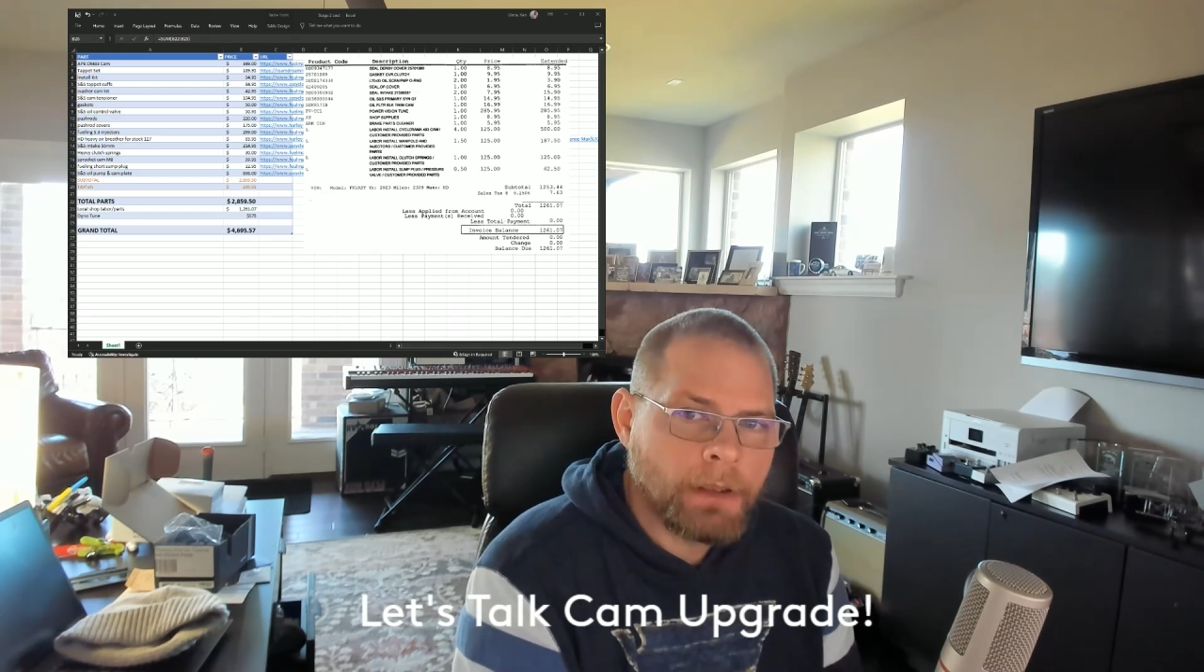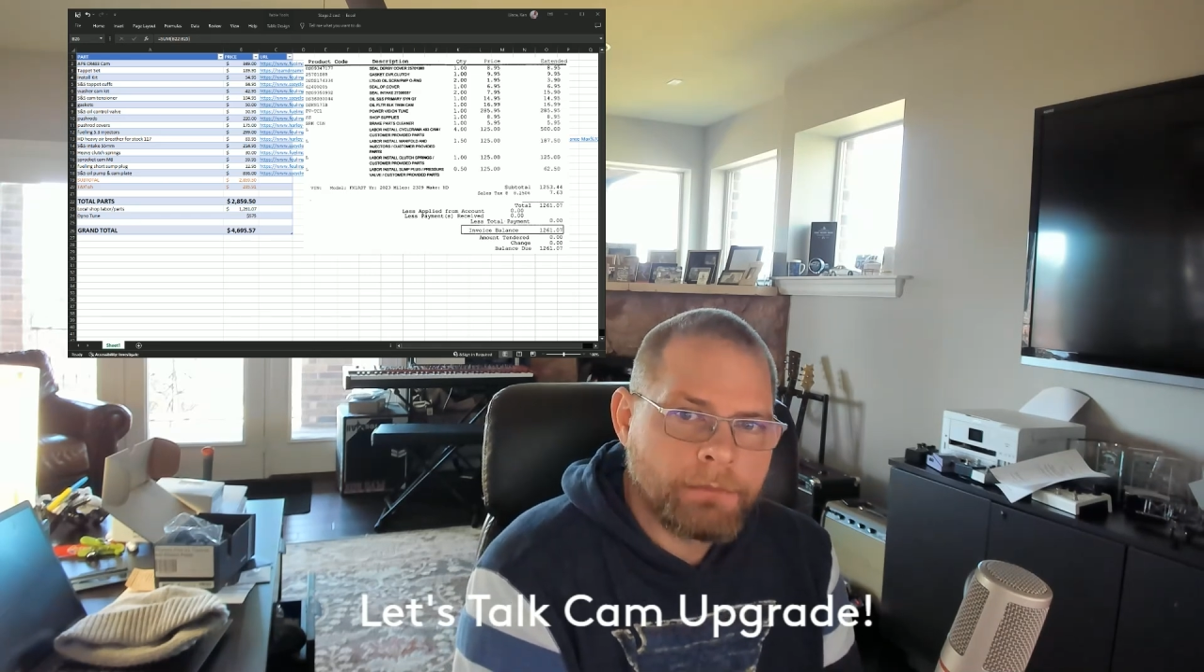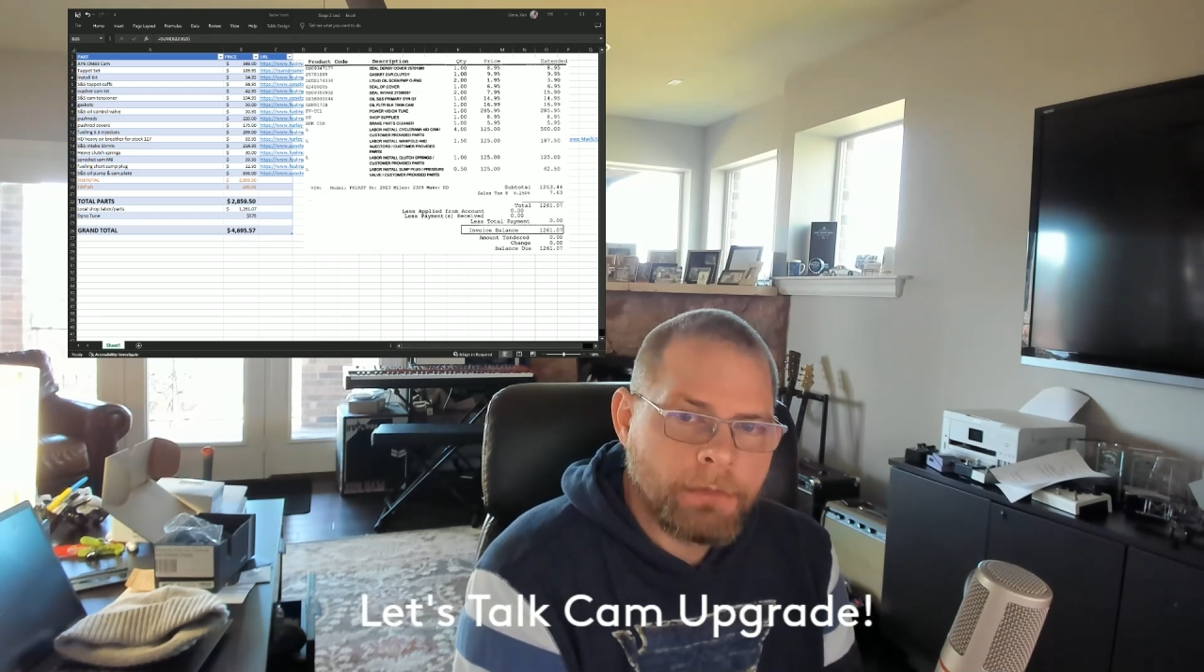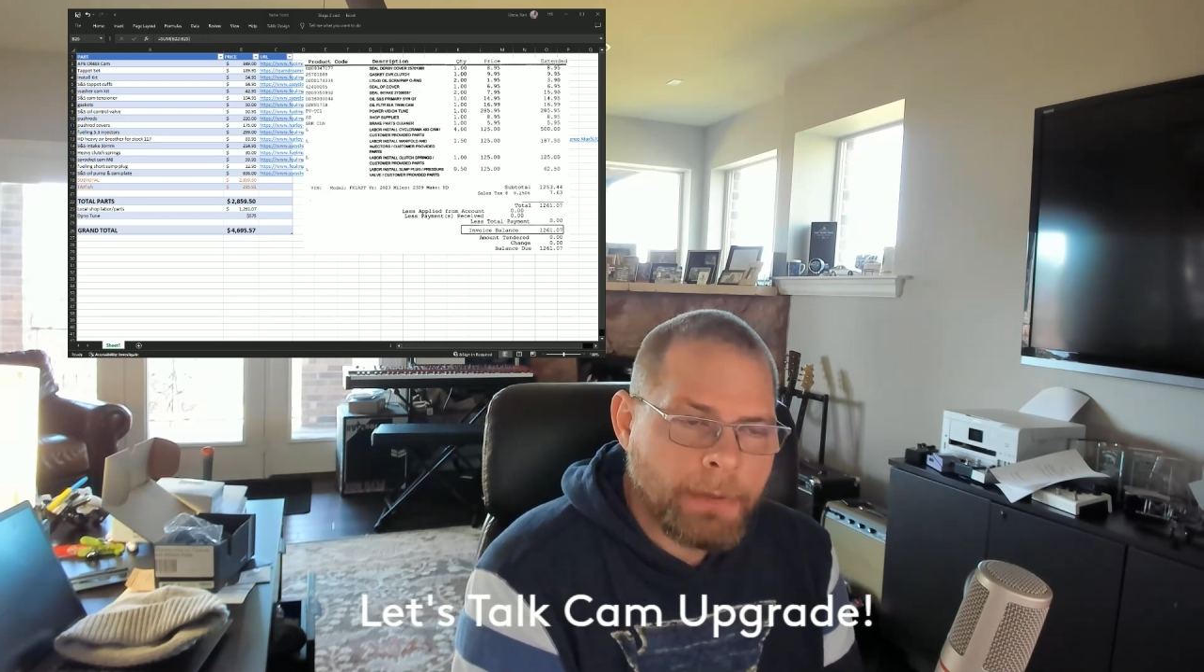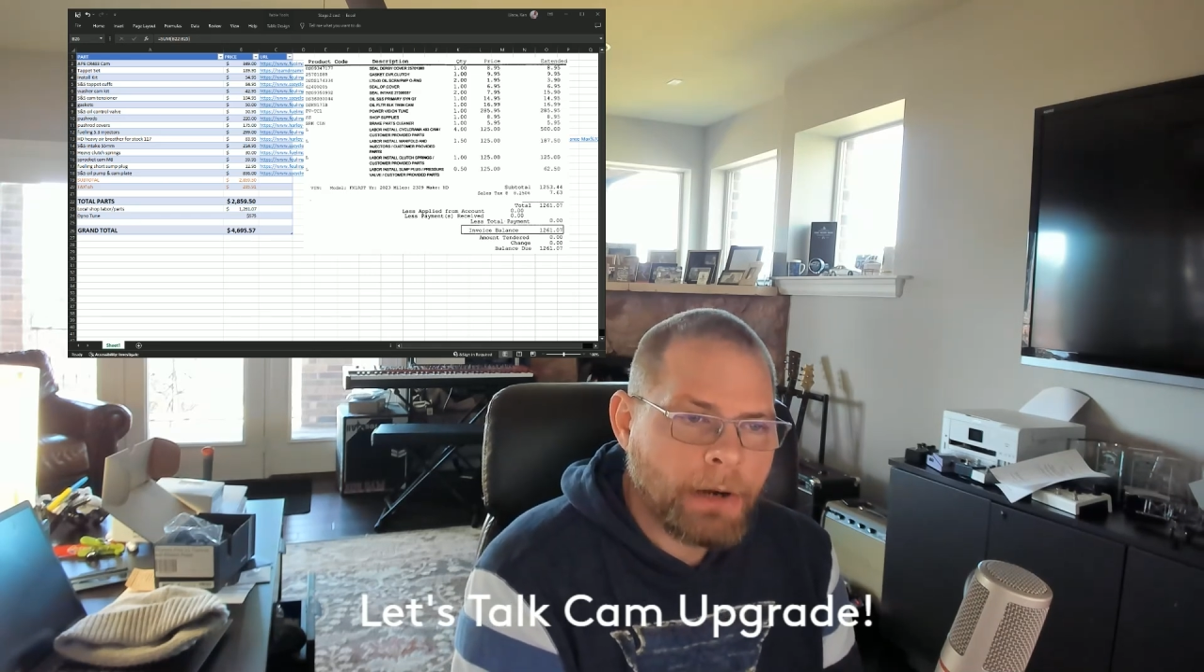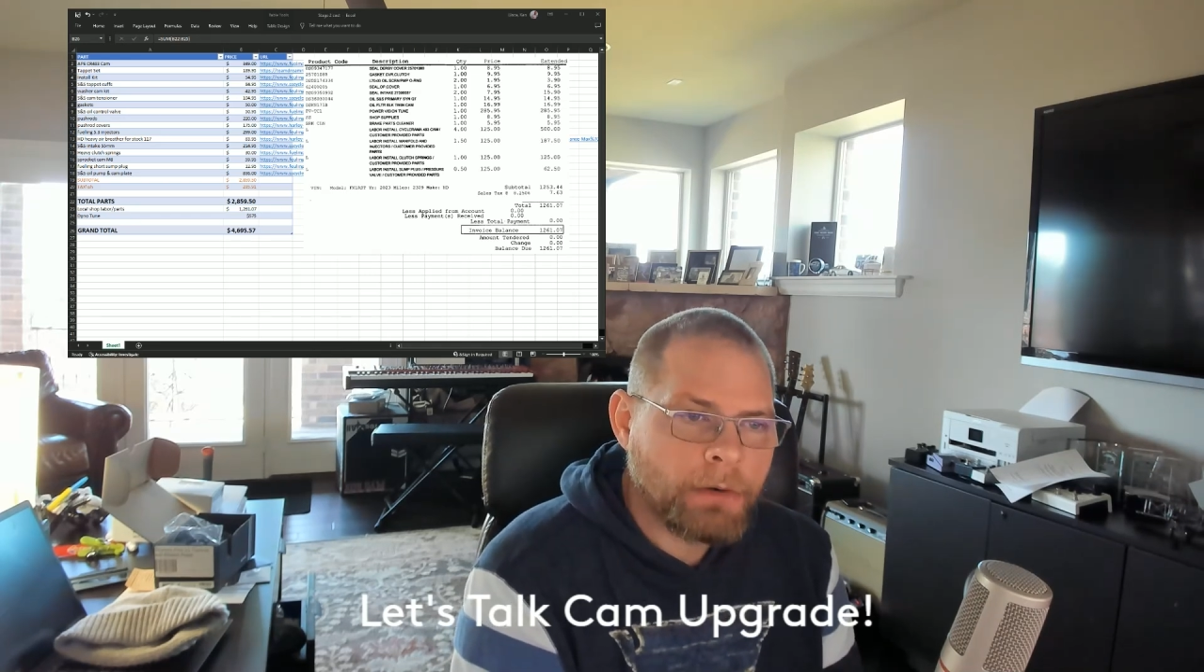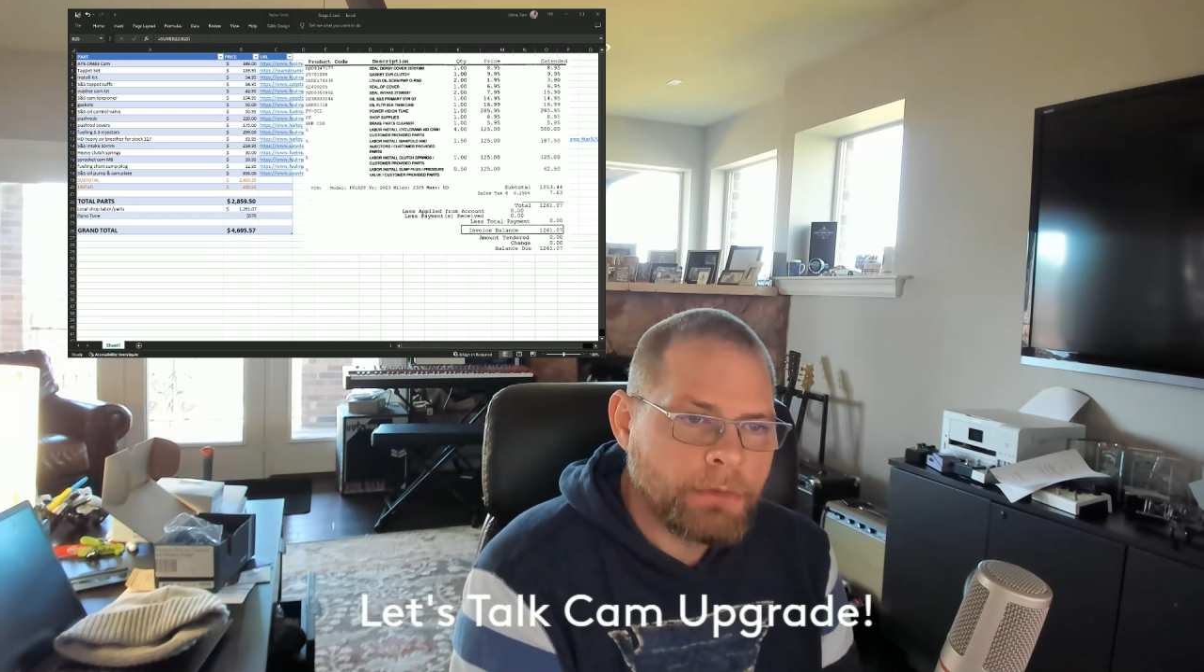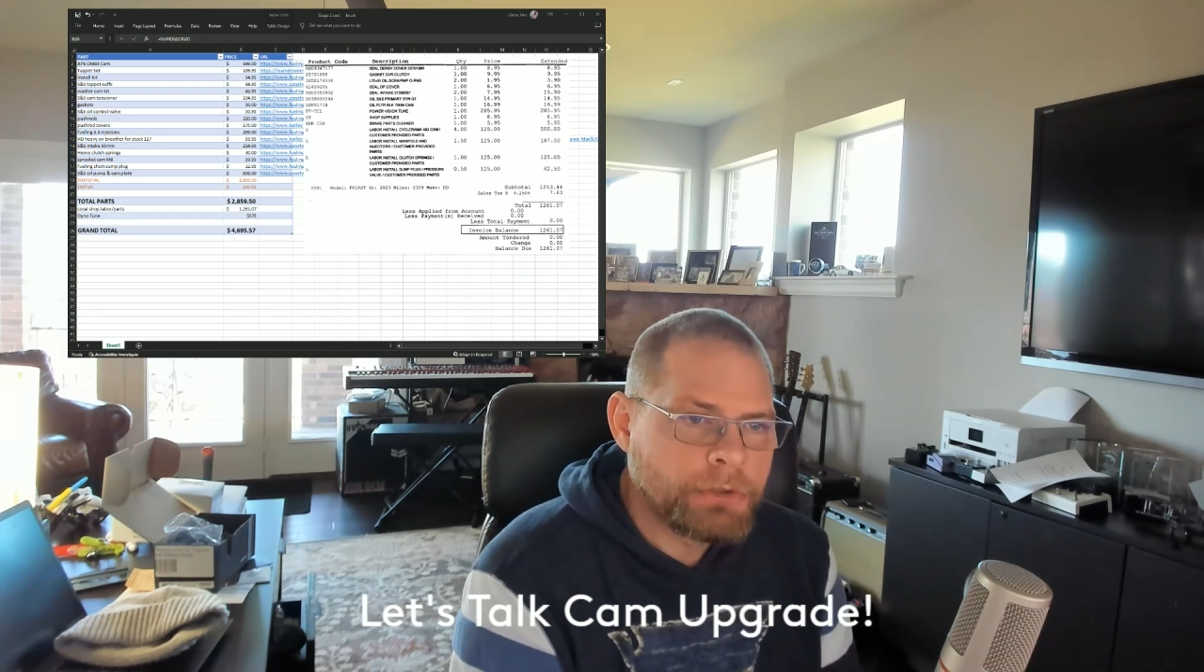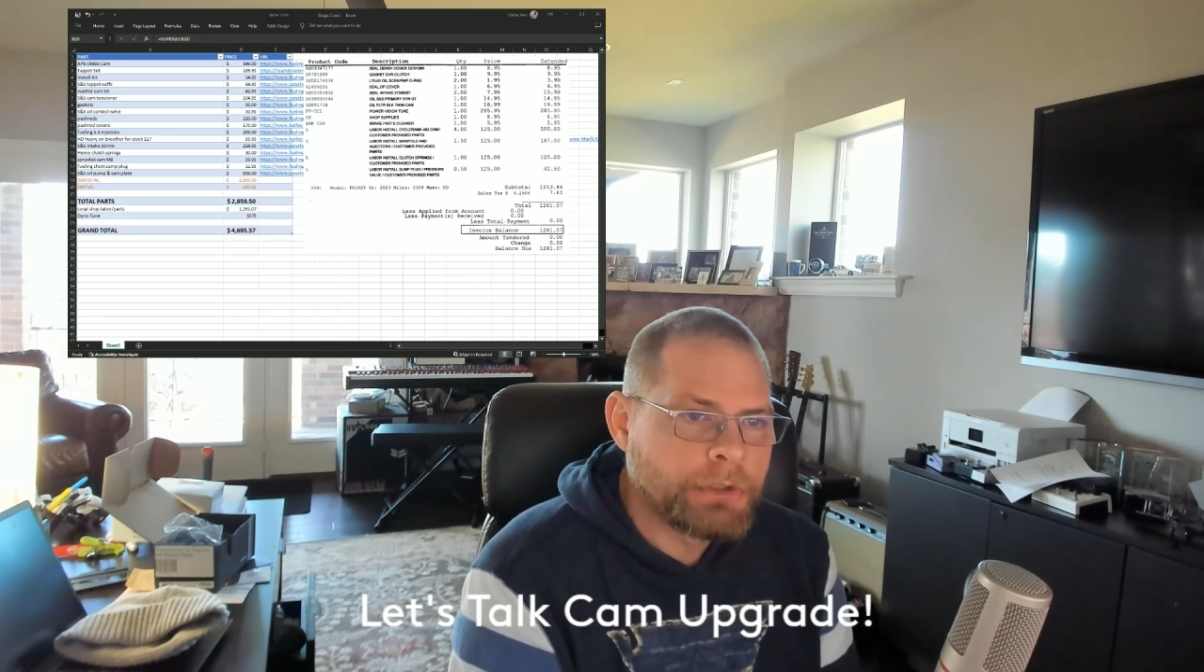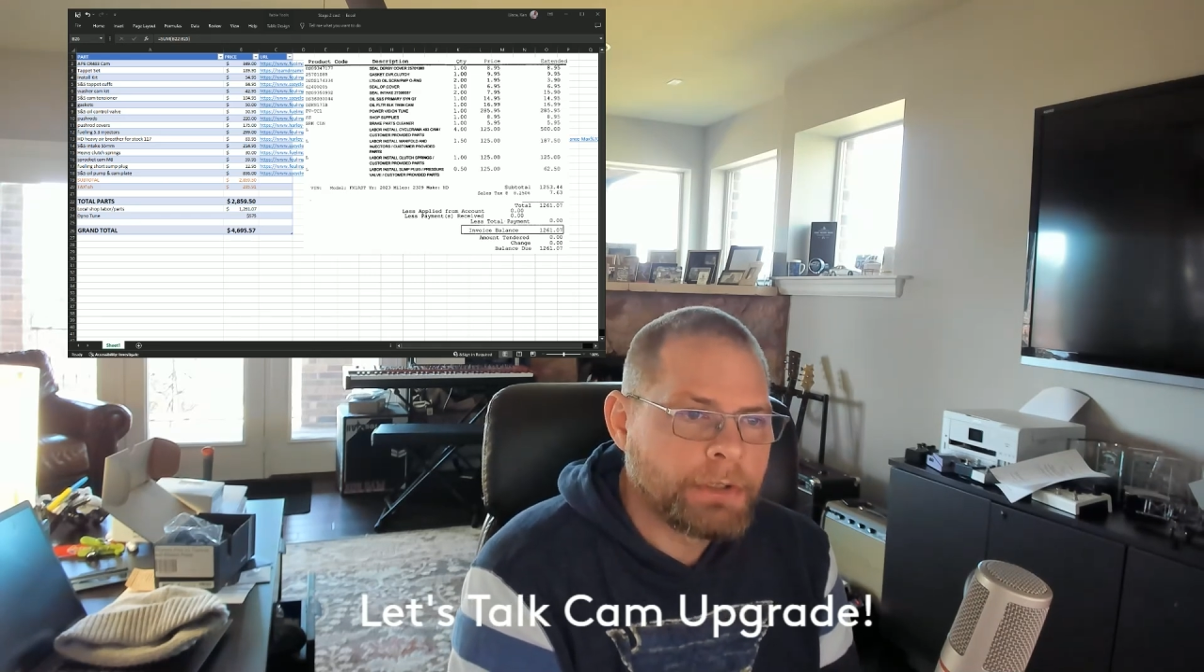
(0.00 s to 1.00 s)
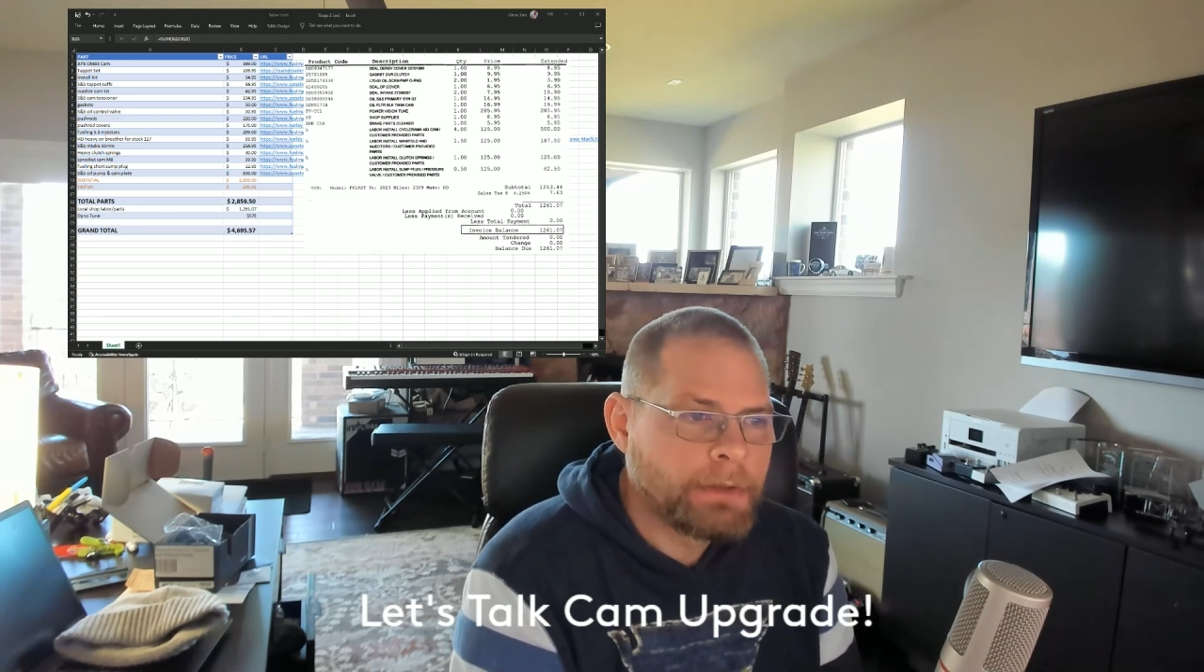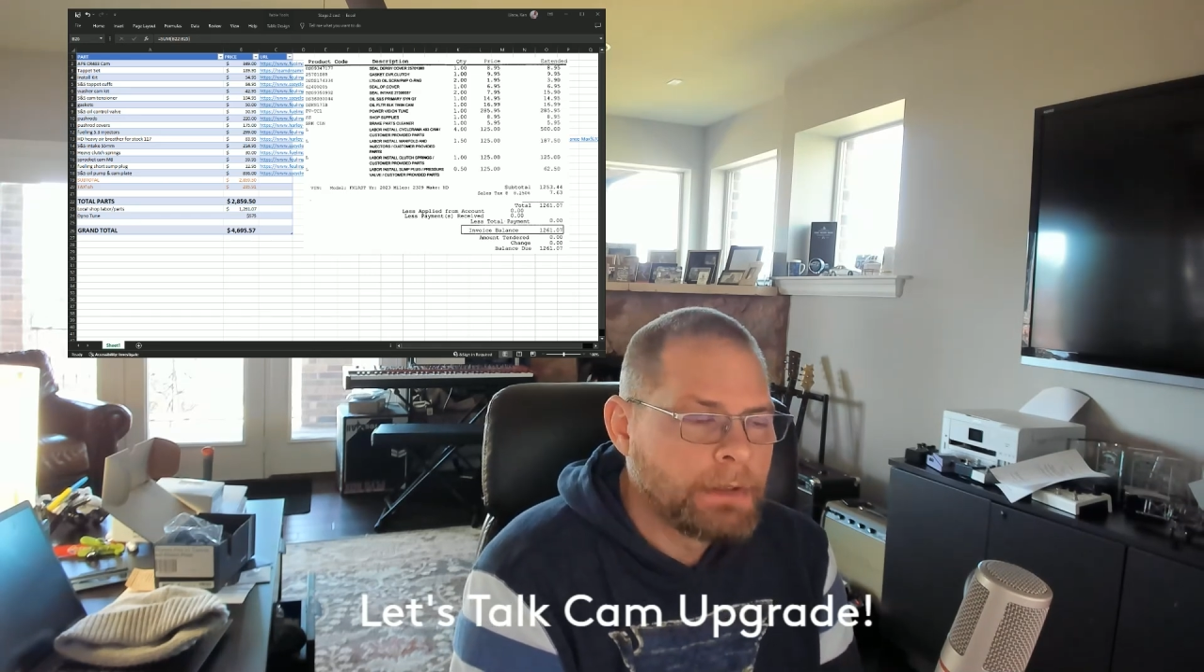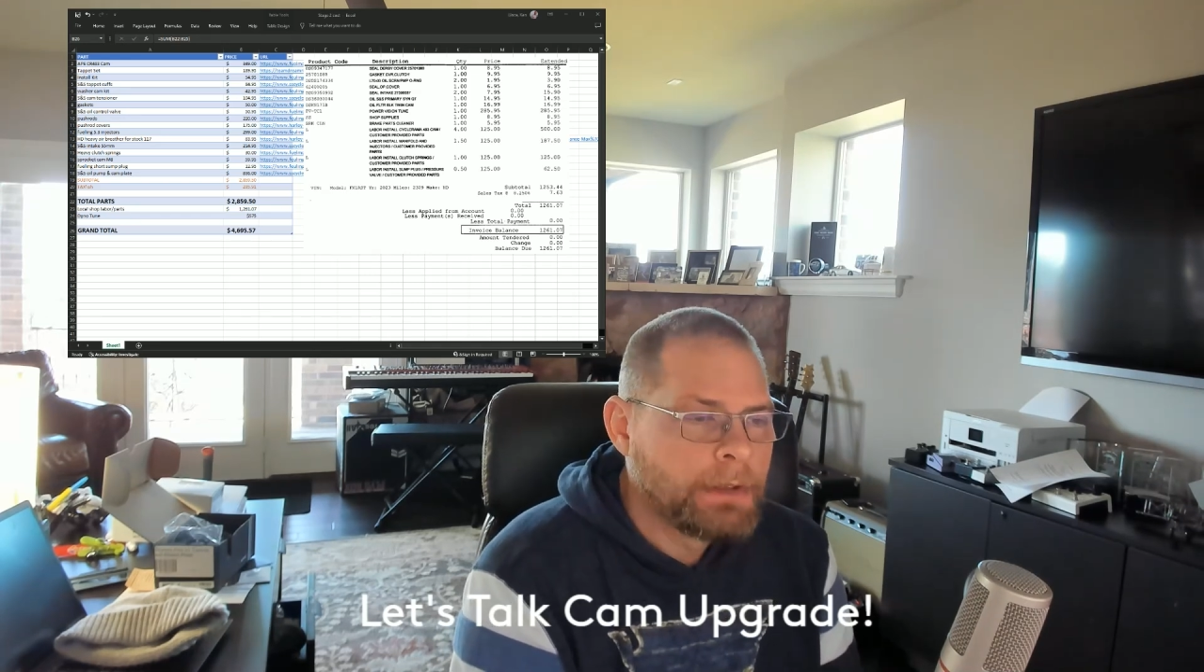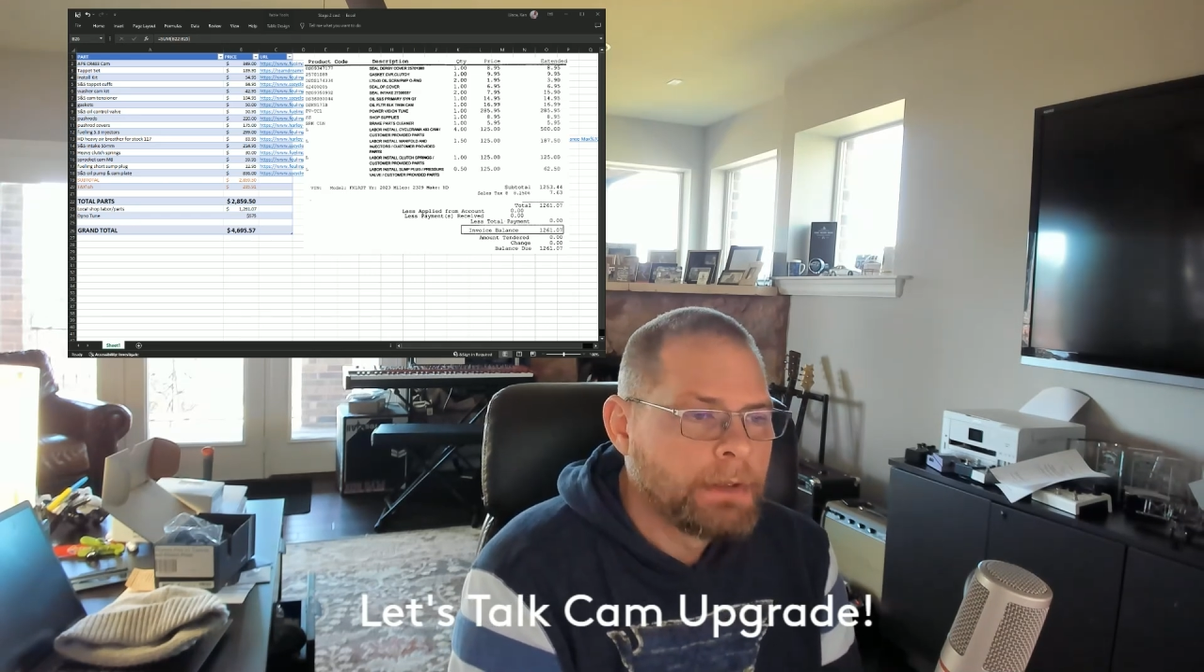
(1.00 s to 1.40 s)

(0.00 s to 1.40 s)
from Power Vision.